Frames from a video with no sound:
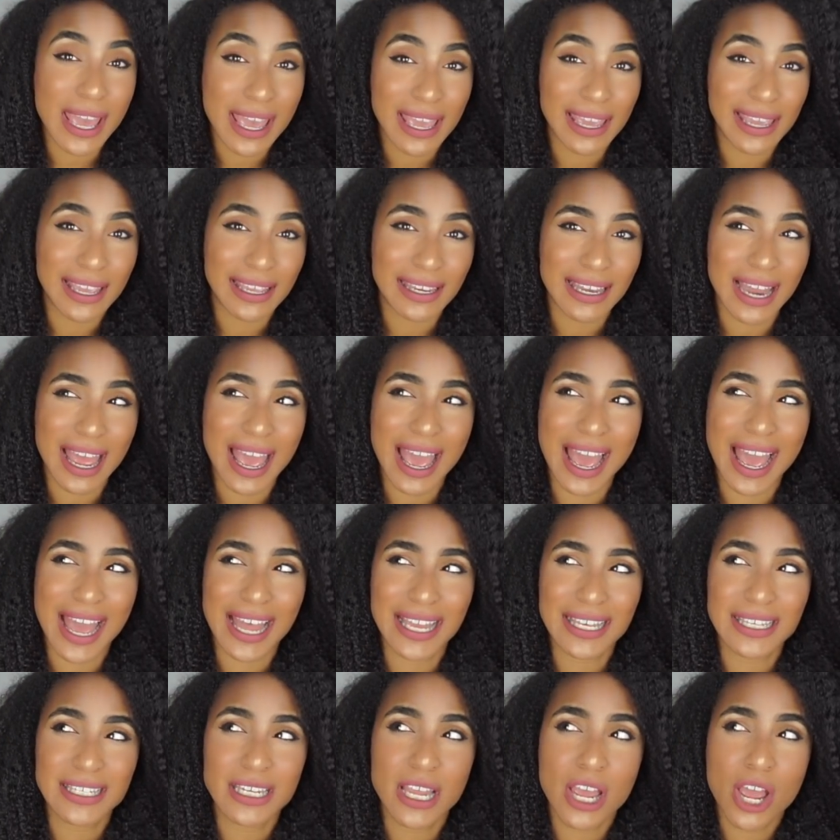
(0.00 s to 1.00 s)
in
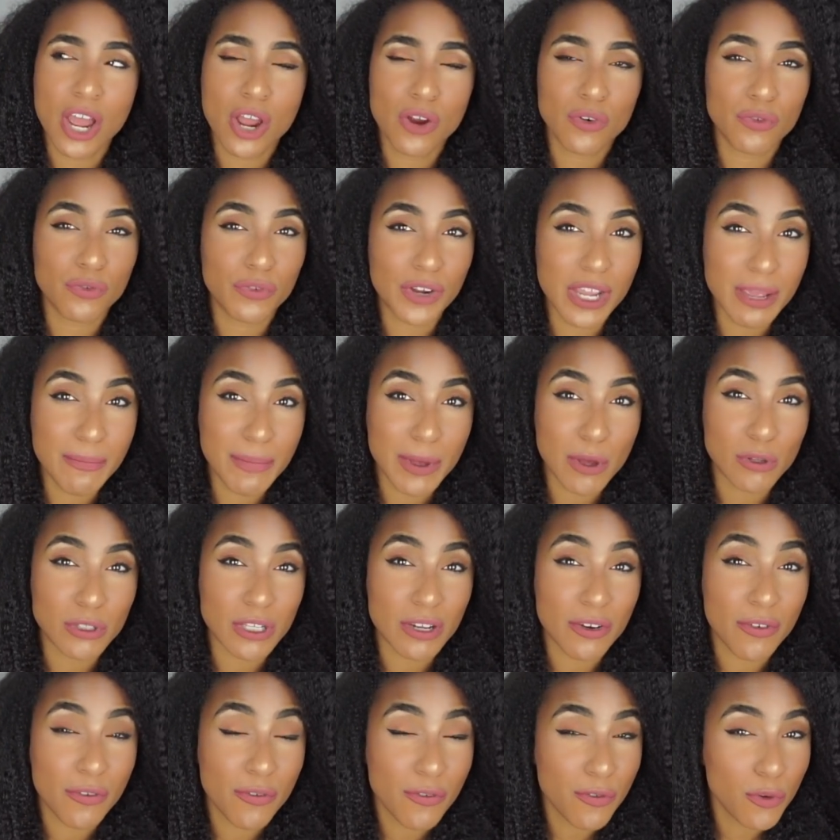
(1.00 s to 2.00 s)
and rebuild
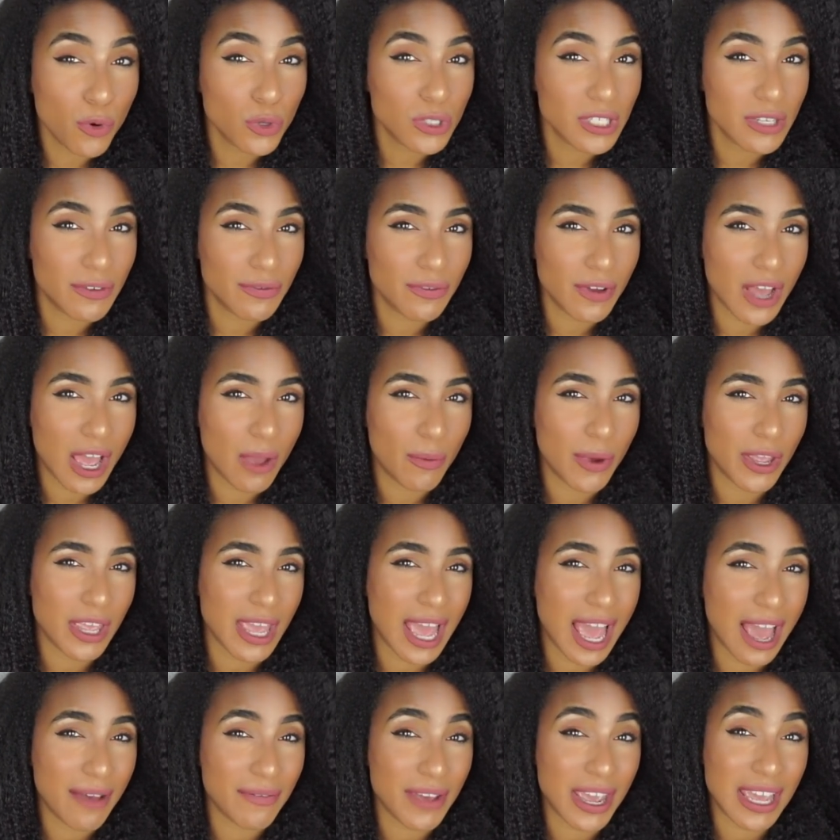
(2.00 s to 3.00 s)
and fortify where
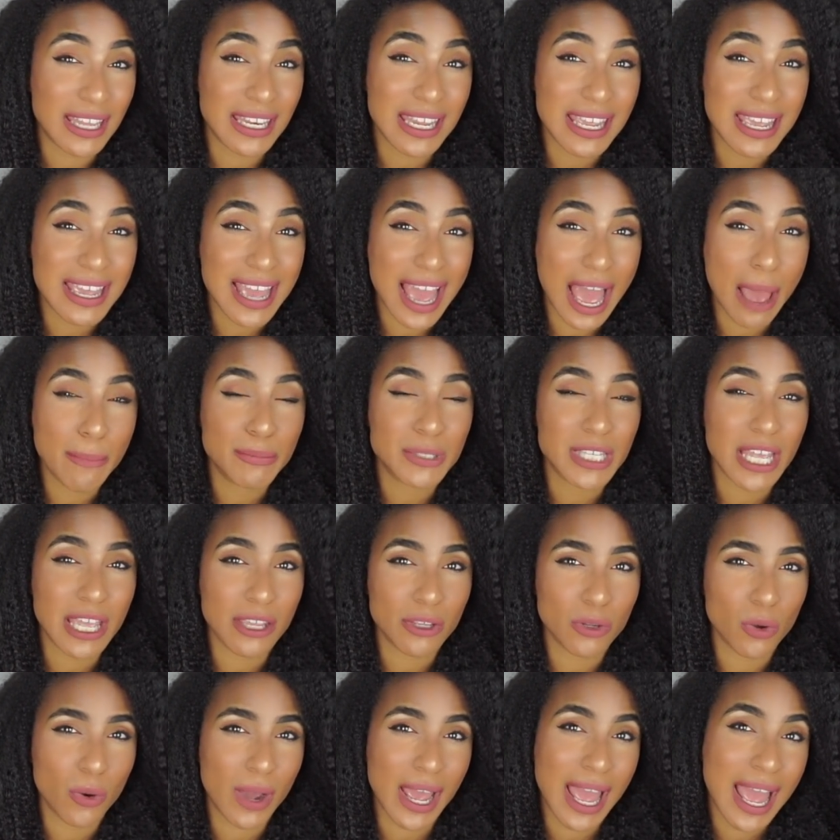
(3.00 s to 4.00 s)
you have any gaps
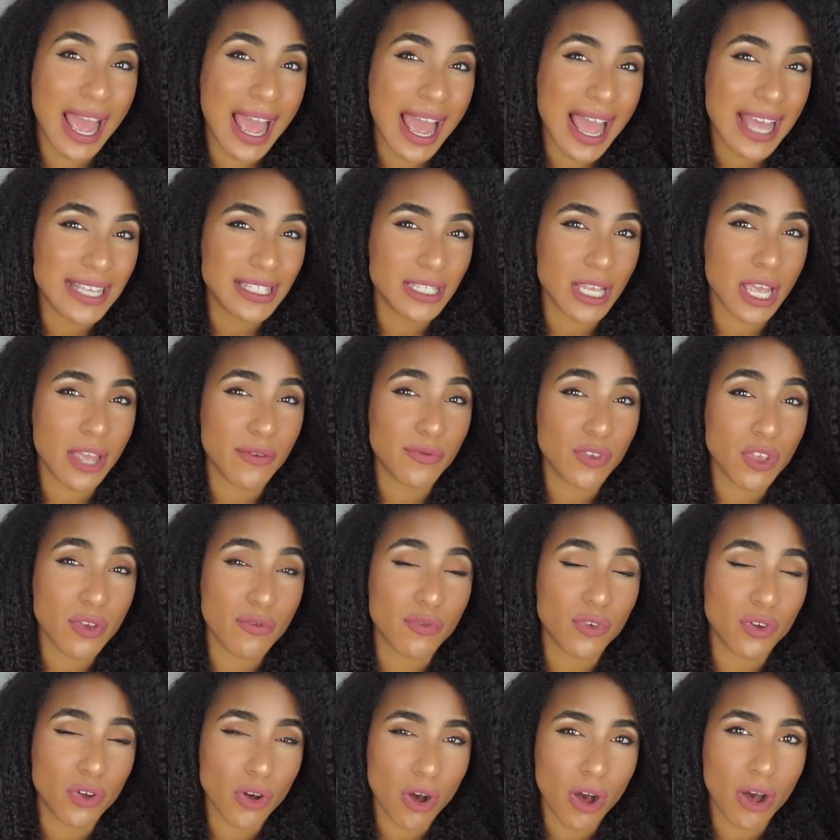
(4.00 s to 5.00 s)
in your hair. So if
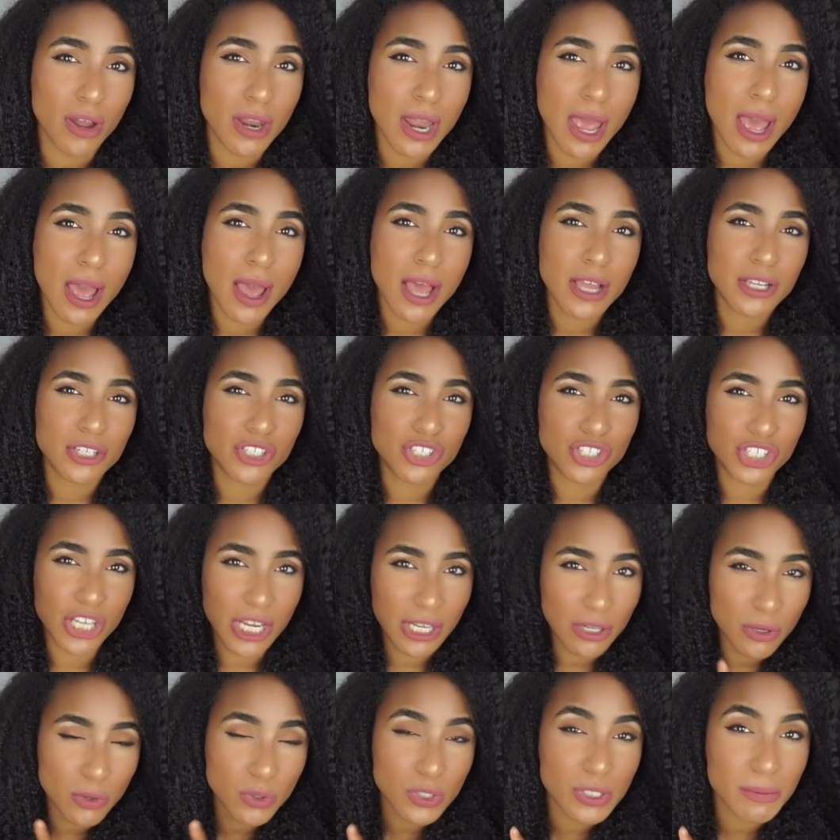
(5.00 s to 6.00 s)
you've got
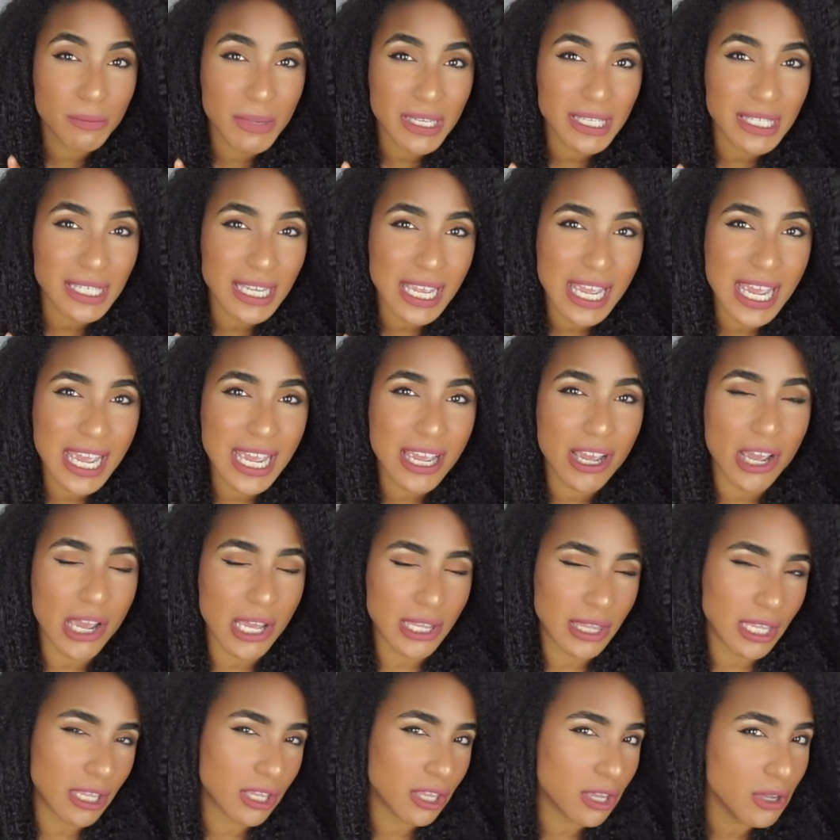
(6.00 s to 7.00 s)
shingles missing
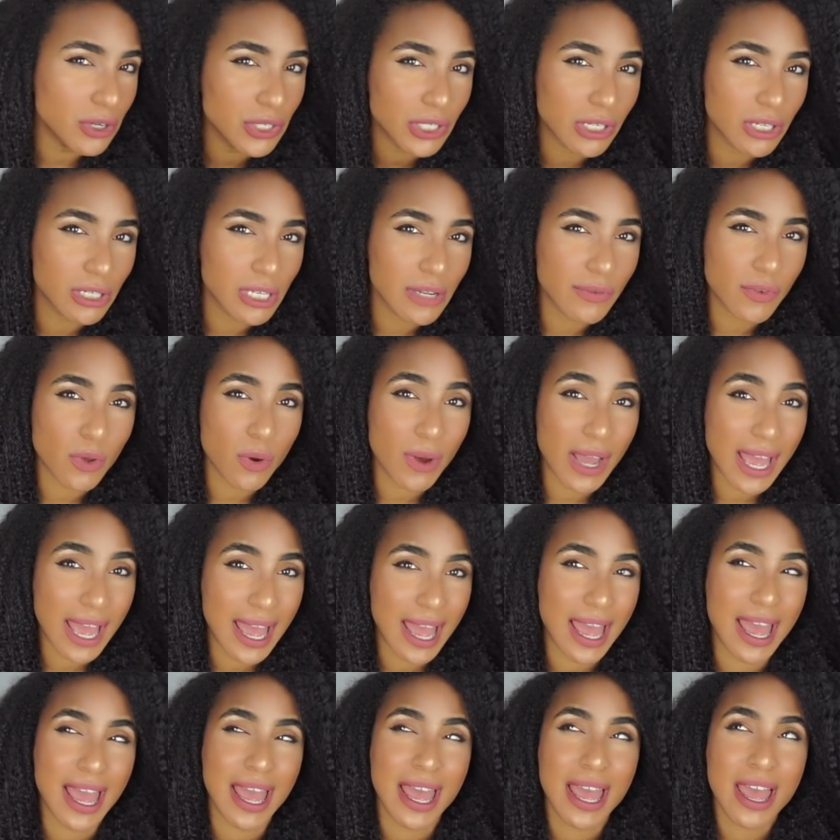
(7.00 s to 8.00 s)
in the cuticle of your
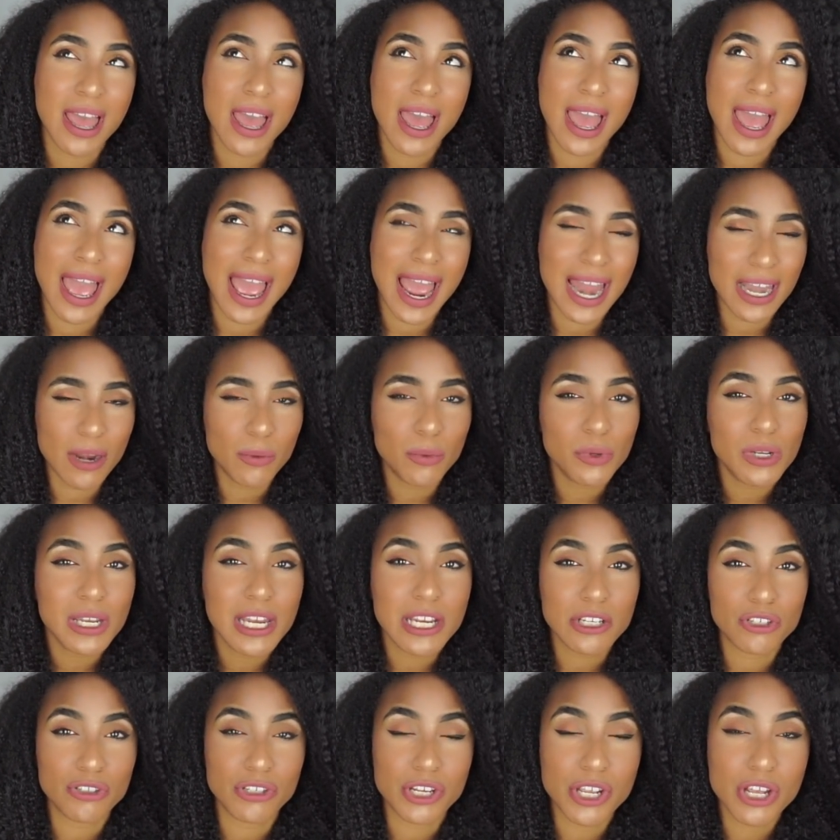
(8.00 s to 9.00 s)
hair, henna will
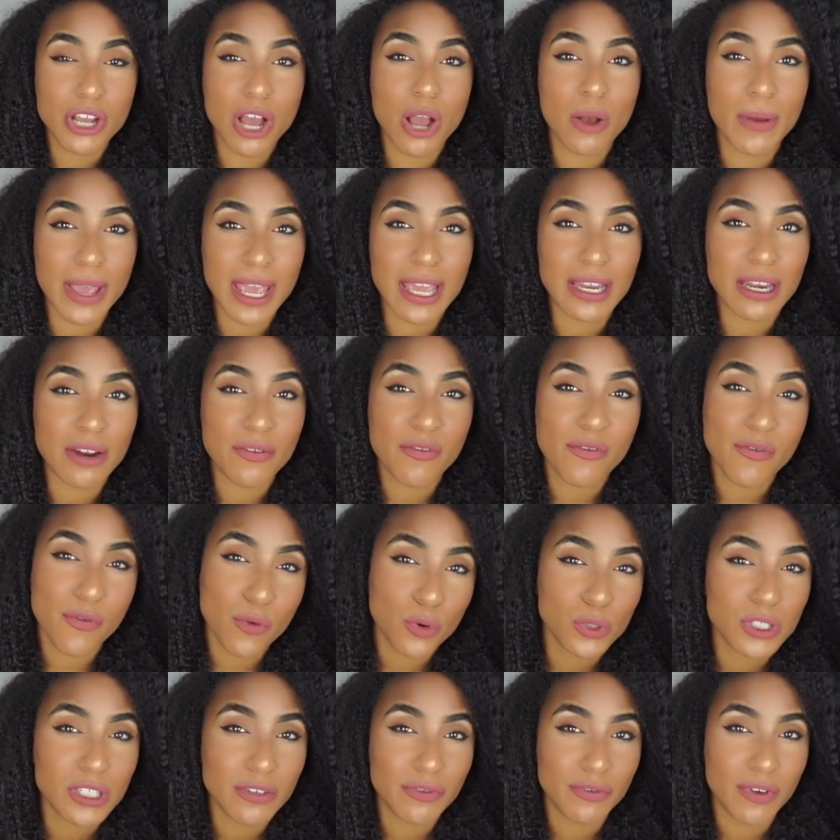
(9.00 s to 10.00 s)
literally go in and
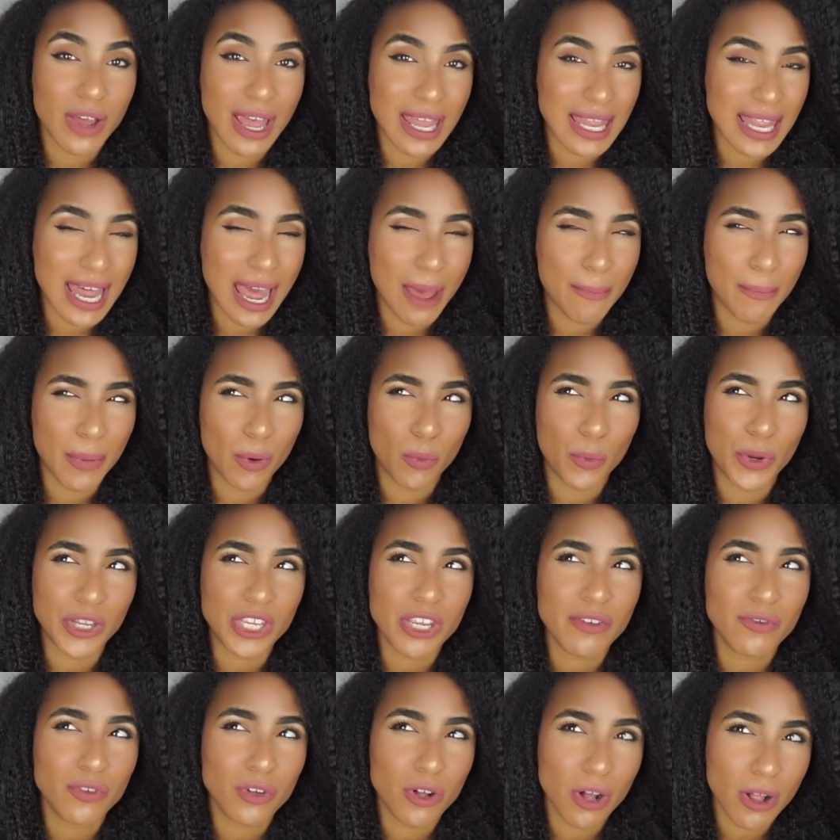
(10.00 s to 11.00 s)
fortify that. But
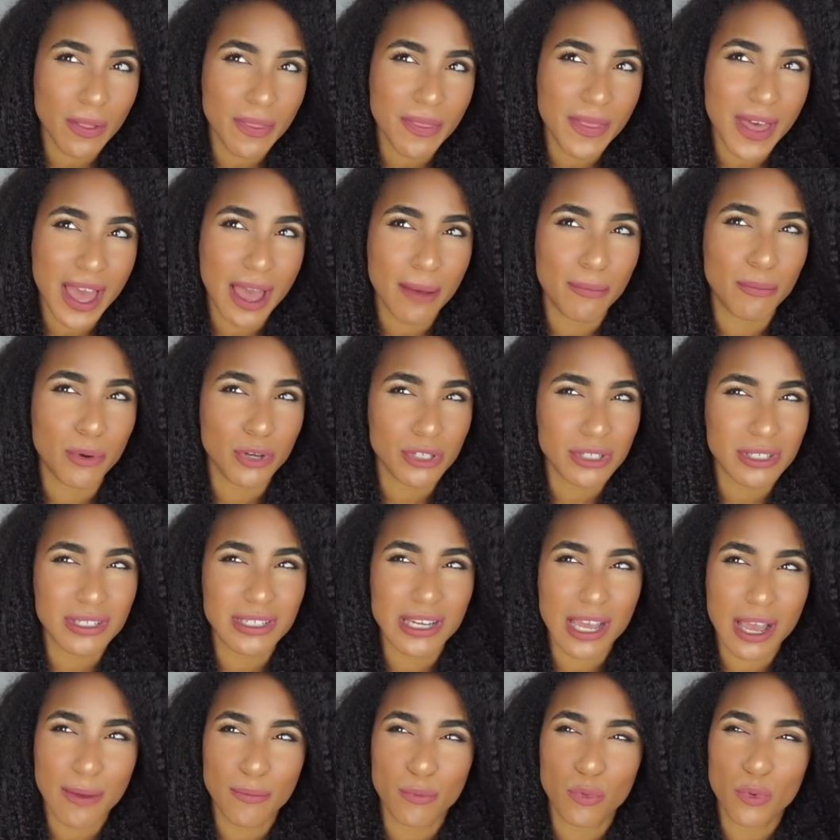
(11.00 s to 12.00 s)
when you've got that
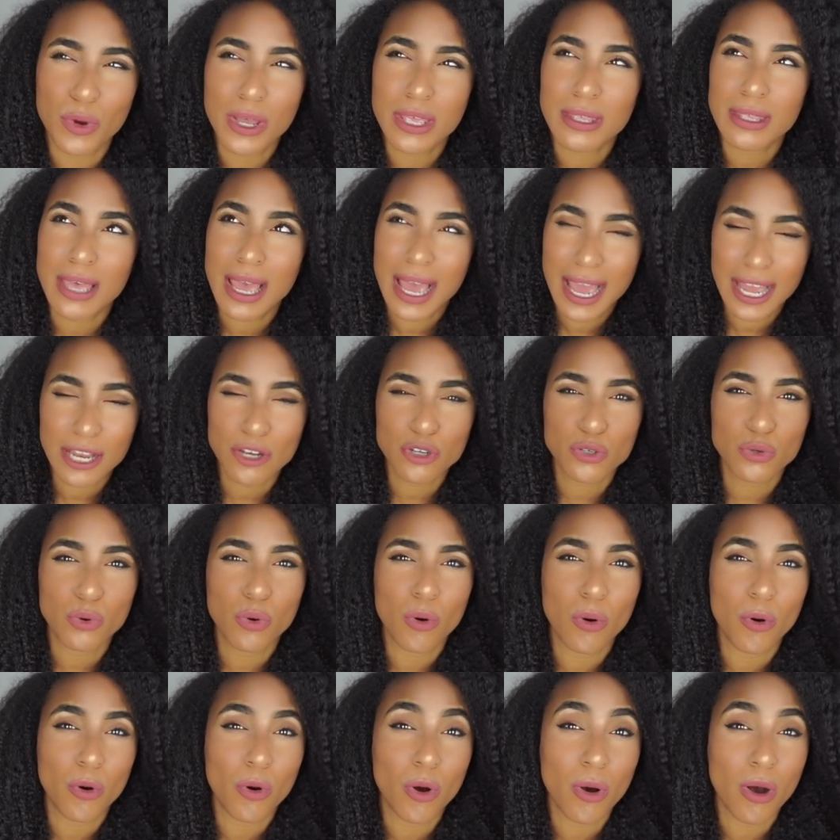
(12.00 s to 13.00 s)
bossed up with
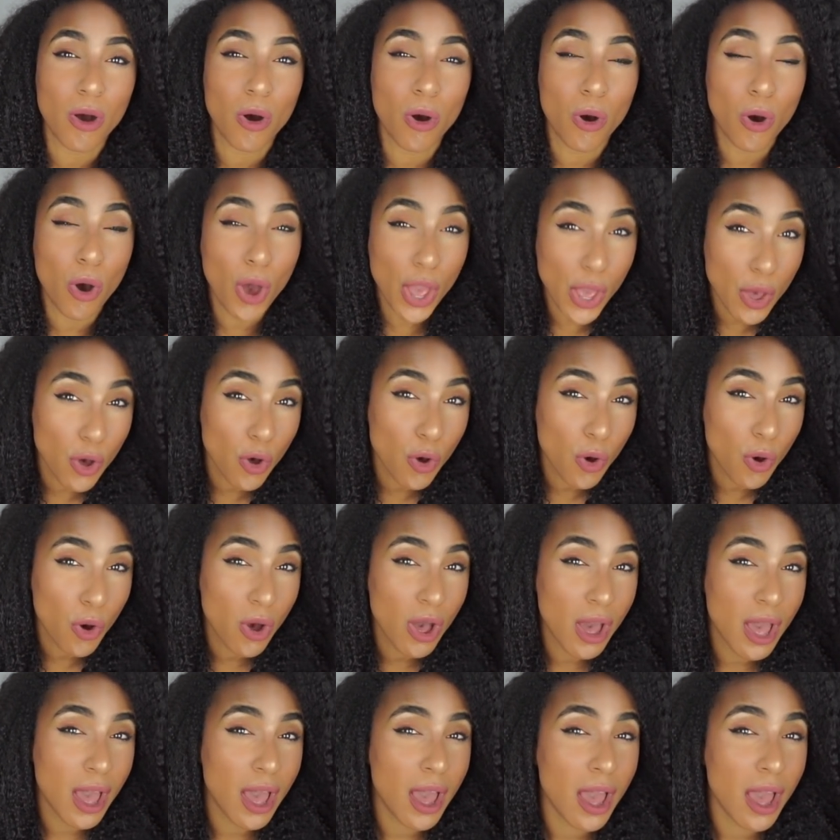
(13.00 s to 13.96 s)
actual oil,